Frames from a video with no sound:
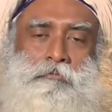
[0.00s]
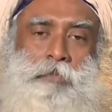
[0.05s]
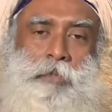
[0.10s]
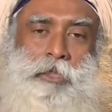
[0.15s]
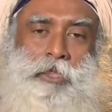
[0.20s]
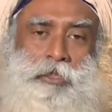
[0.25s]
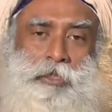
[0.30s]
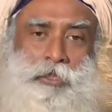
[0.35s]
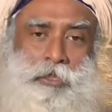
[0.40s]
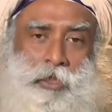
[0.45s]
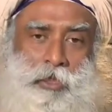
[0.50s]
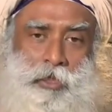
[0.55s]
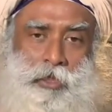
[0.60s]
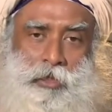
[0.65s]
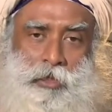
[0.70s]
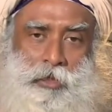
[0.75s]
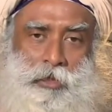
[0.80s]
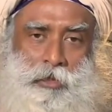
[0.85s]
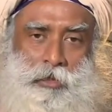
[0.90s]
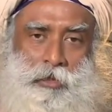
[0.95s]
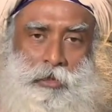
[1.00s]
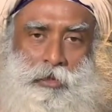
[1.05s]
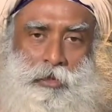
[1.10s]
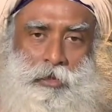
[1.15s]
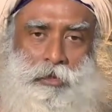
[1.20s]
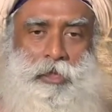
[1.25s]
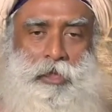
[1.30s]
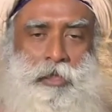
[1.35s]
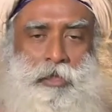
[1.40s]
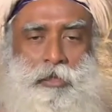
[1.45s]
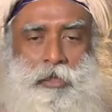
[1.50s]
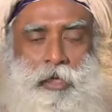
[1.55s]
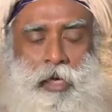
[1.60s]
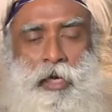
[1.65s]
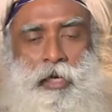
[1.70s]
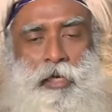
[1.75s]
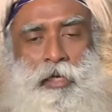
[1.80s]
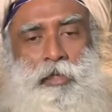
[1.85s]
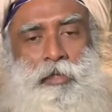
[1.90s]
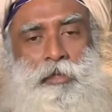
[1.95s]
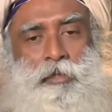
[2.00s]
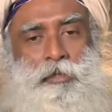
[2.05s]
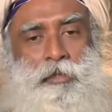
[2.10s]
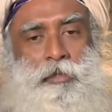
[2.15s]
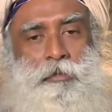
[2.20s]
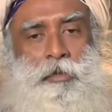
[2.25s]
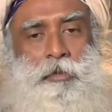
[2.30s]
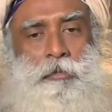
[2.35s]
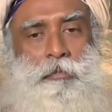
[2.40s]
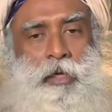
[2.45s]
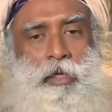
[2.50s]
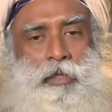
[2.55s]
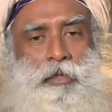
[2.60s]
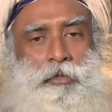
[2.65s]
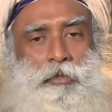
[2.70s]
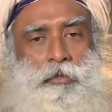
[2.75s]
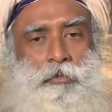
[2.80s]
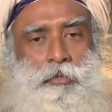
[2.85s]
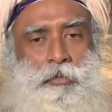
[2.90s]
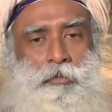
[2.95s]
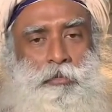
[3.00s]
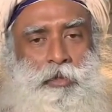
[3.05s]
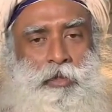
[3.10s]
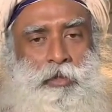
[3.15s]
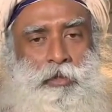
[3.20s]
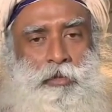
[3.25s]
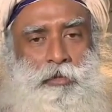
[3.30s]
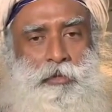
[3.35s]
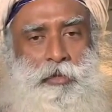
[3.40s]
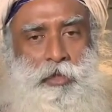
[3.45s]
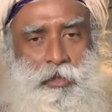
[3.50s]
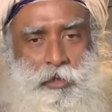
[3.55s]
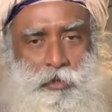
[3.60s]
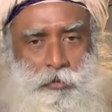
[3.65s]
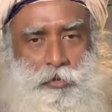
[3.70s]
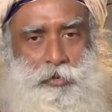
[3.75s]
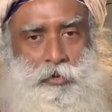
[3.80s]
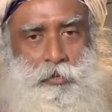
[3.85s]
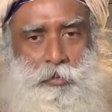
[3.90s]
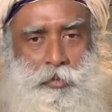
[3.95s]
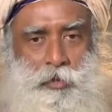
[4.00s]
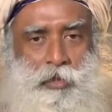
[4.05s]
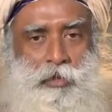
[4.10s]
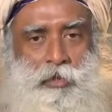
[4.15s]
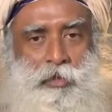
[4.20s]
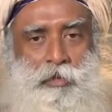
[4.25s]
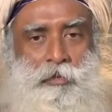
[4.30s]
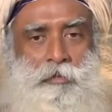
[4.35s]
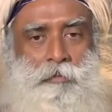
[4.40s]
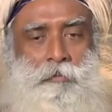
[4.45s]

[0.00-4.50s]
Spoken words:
internally is entirely determined by the human being, the individual being.